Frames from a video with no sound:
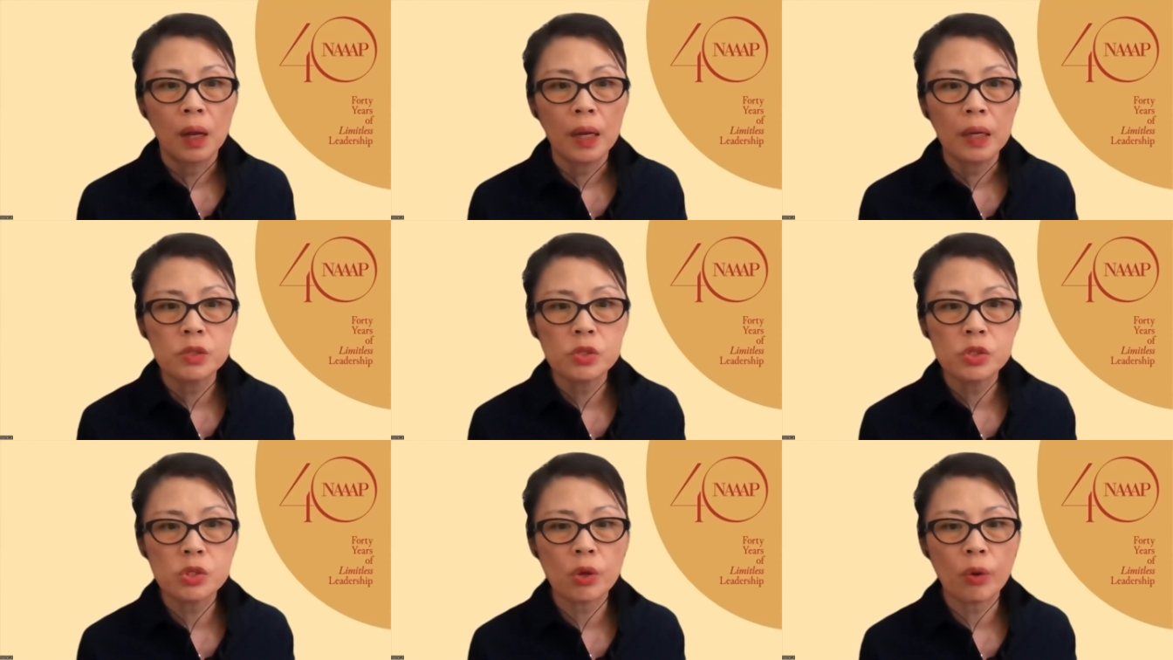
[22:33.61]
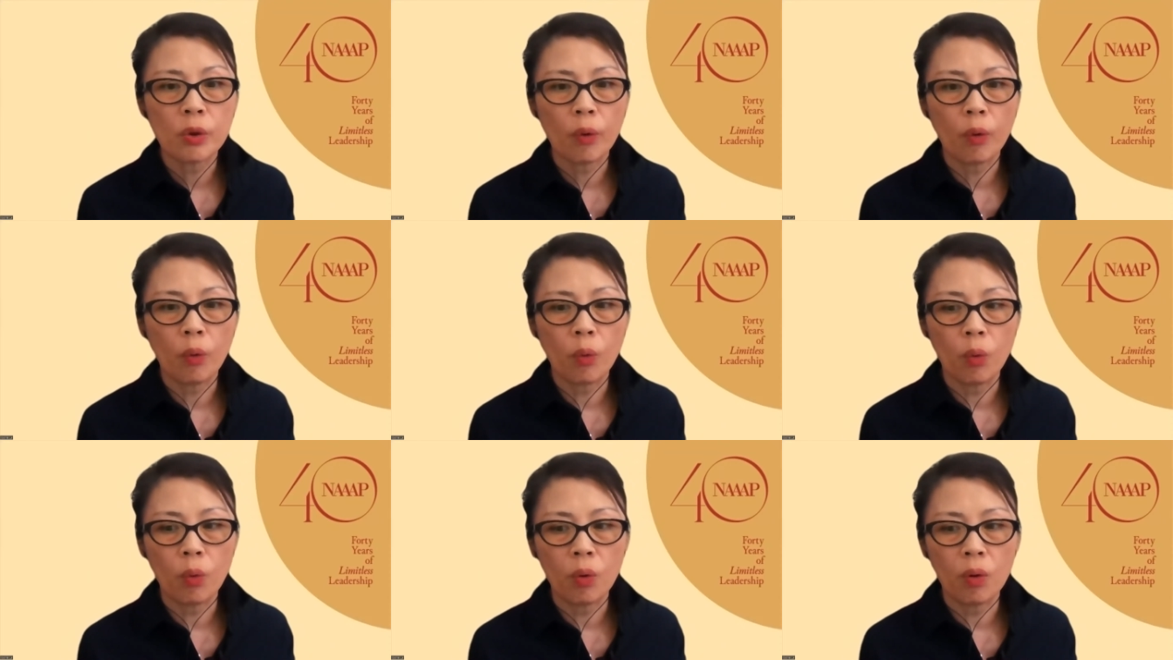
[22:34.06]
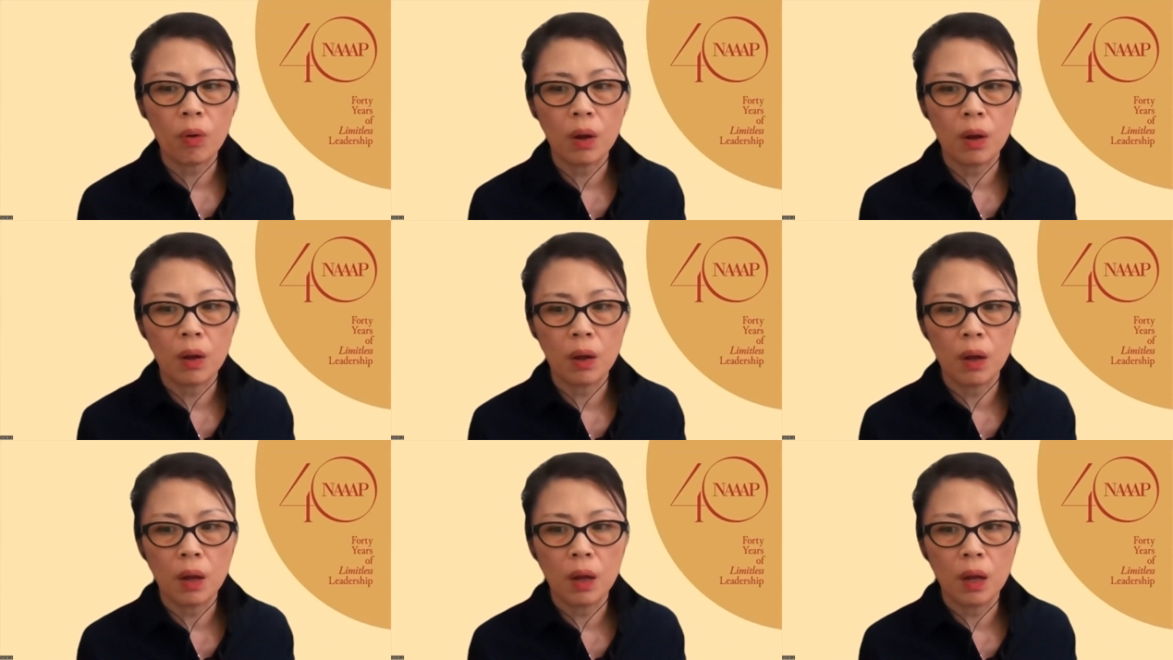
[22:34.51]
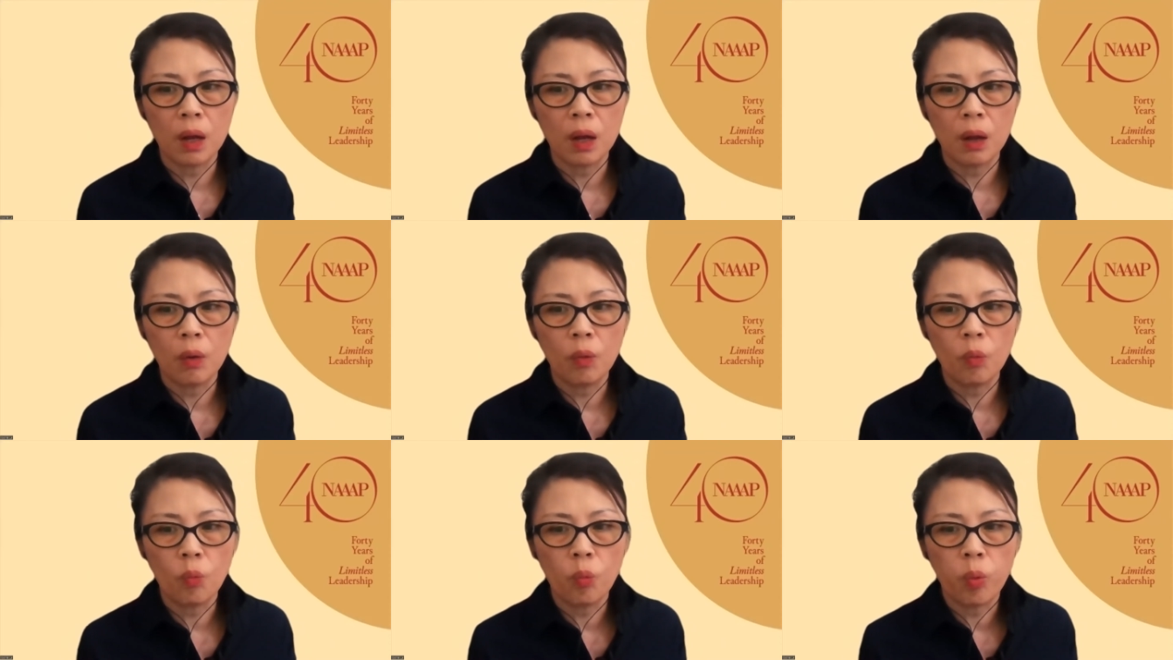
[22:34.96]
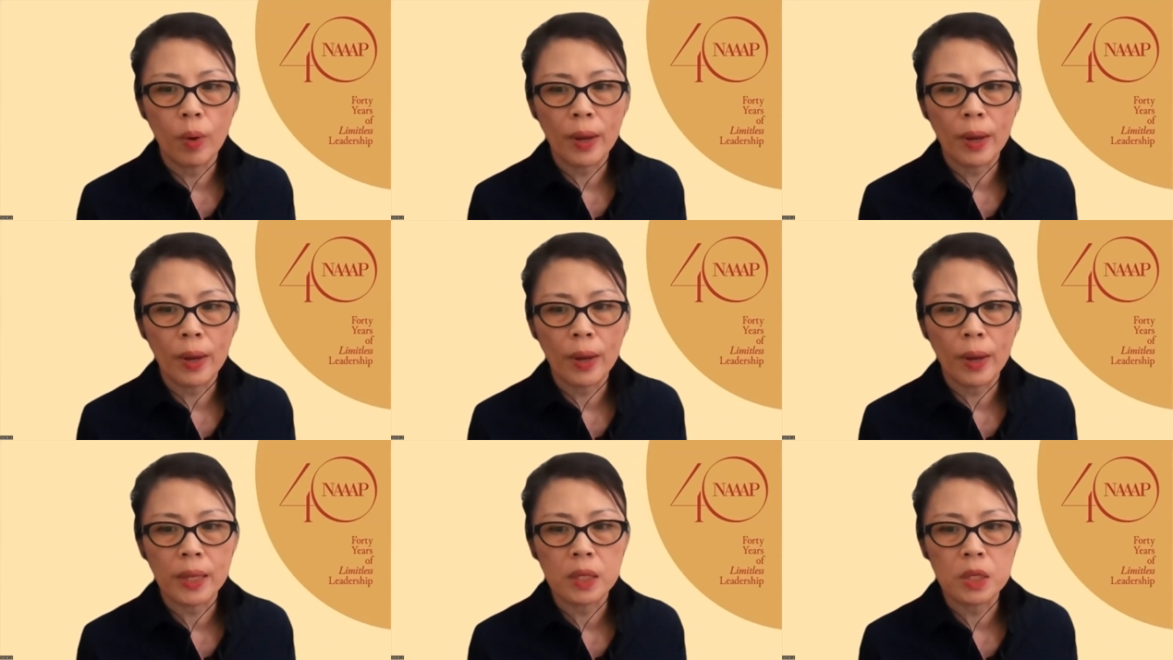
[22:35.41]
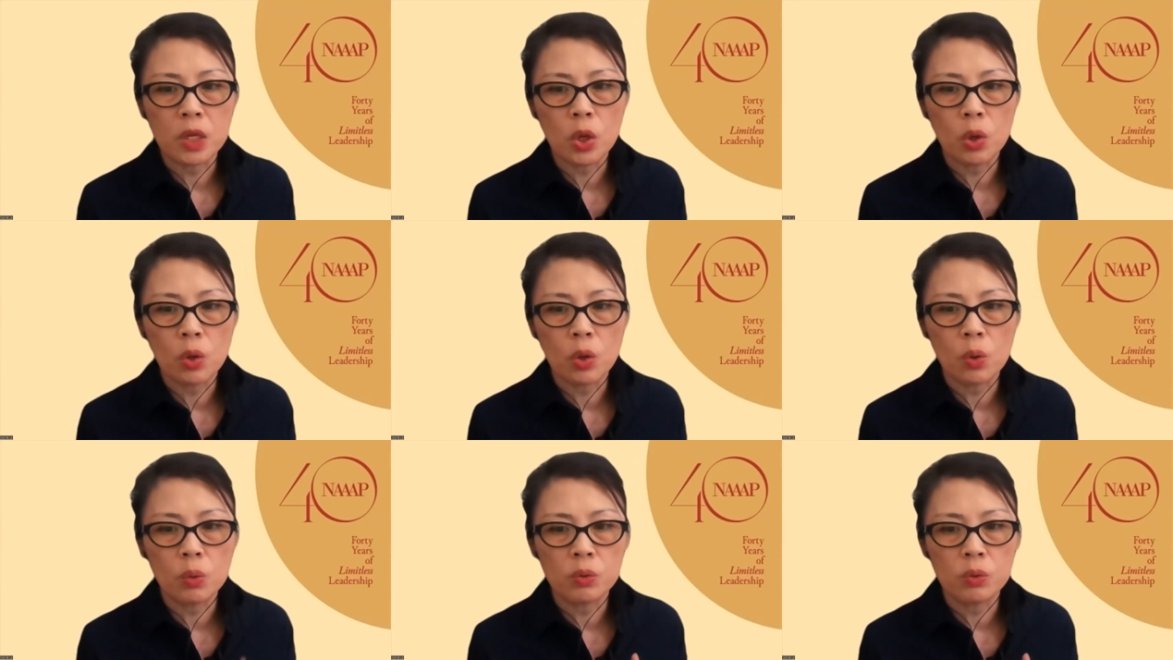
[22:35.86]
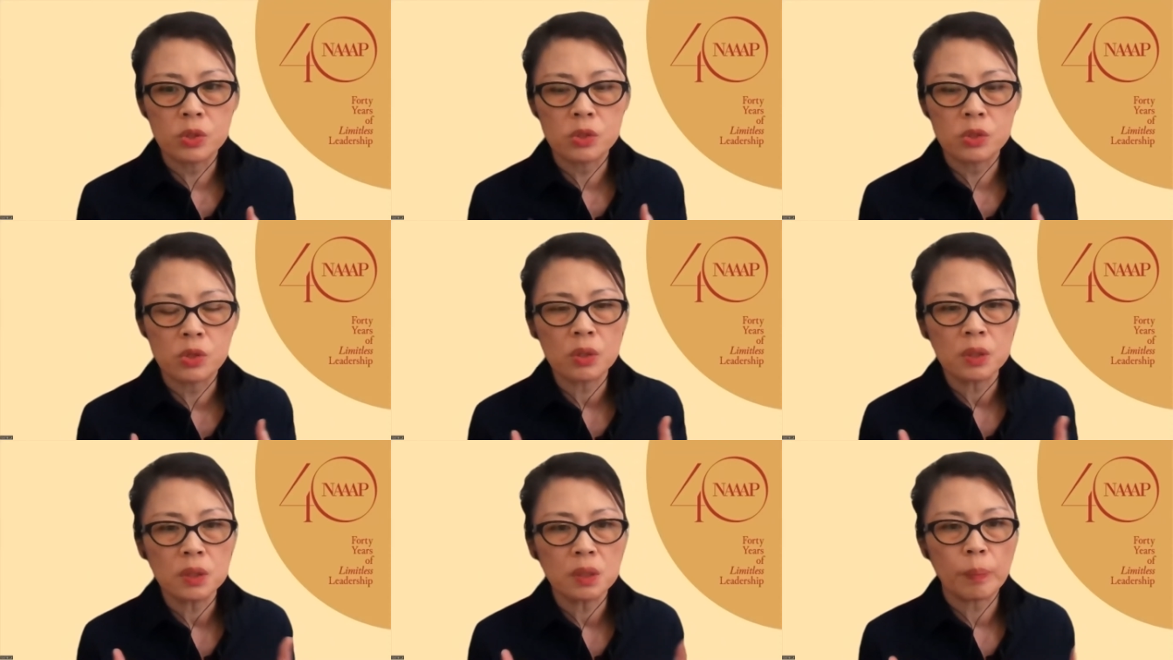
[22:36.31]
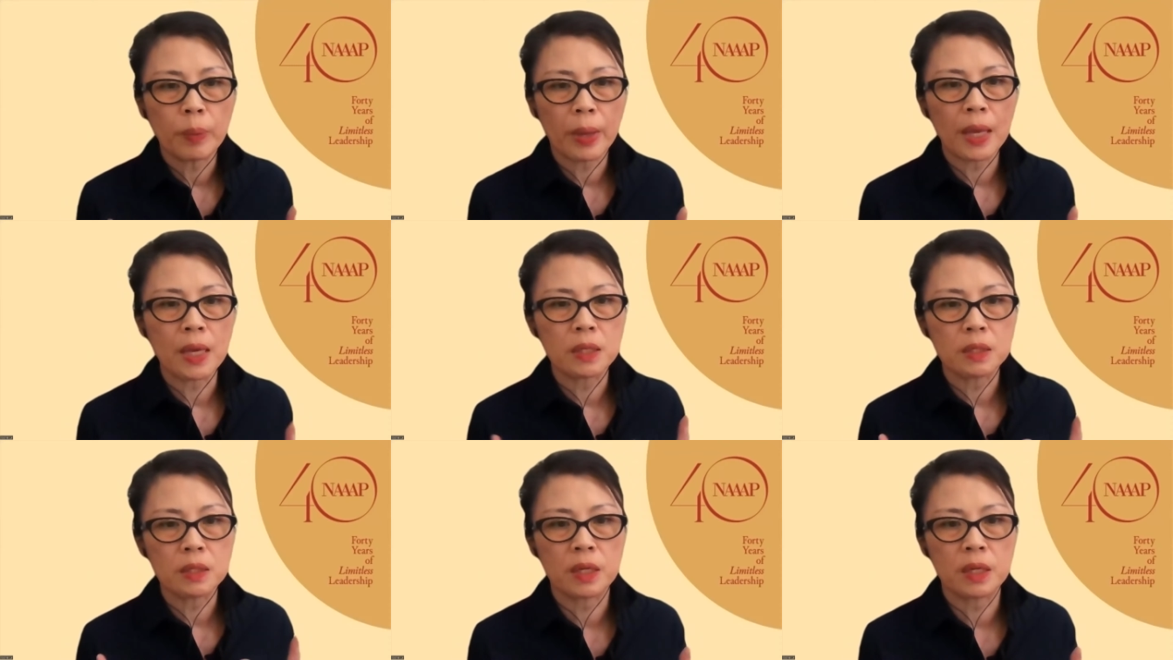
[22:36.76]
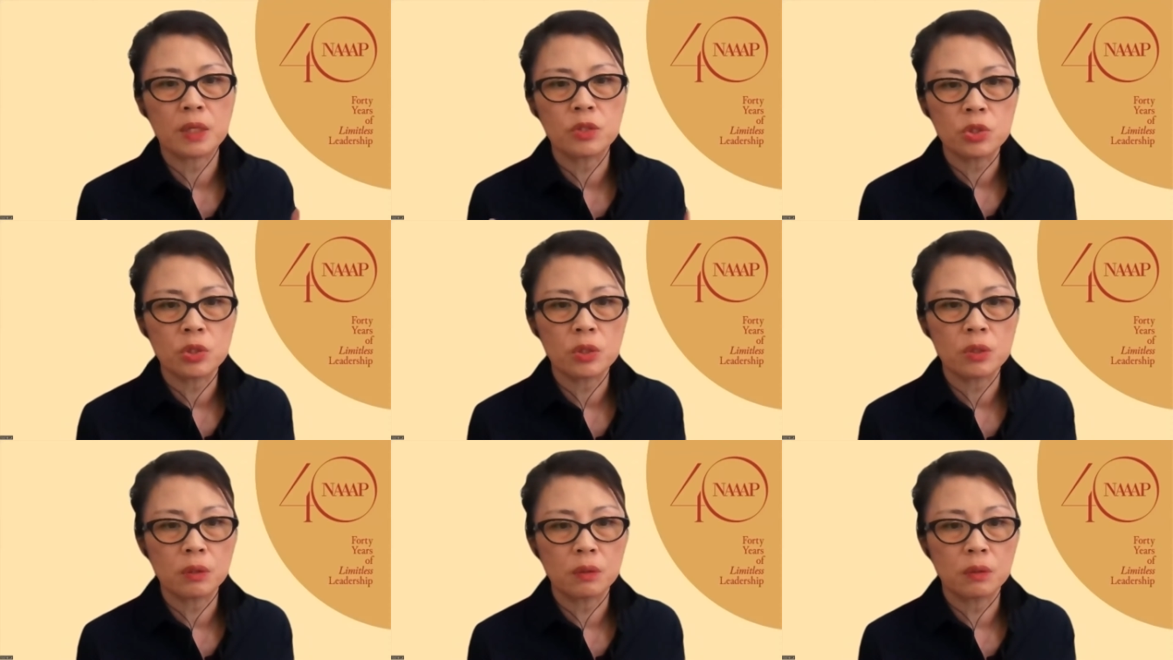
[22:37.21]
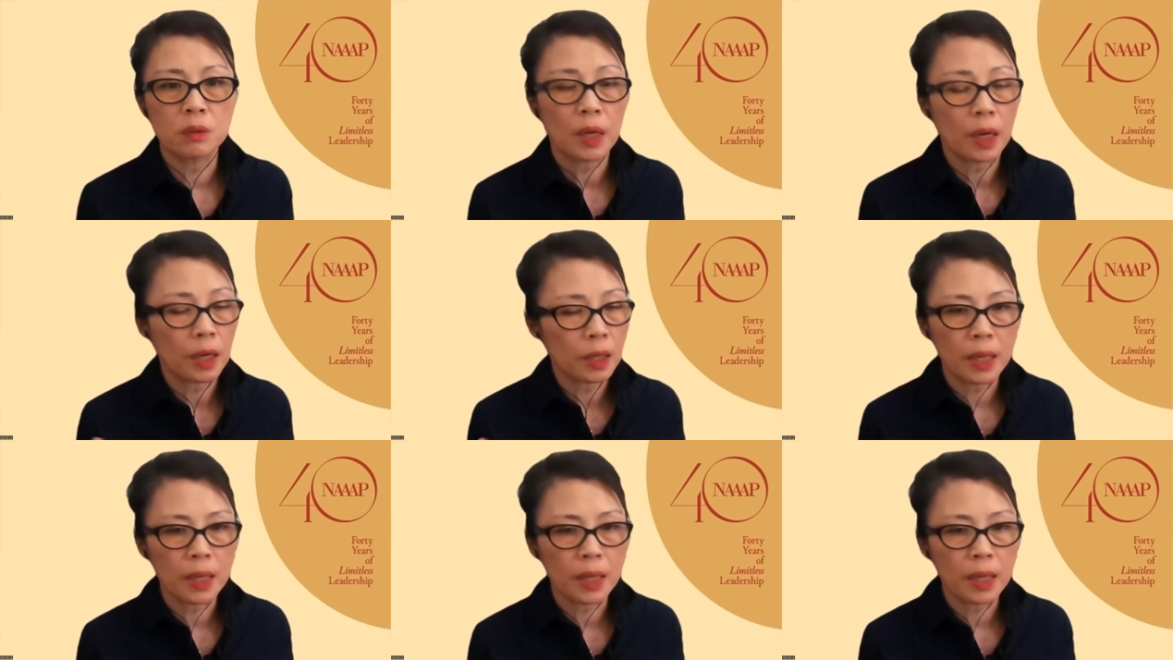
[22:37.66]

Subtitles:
And so when you start to pay attention,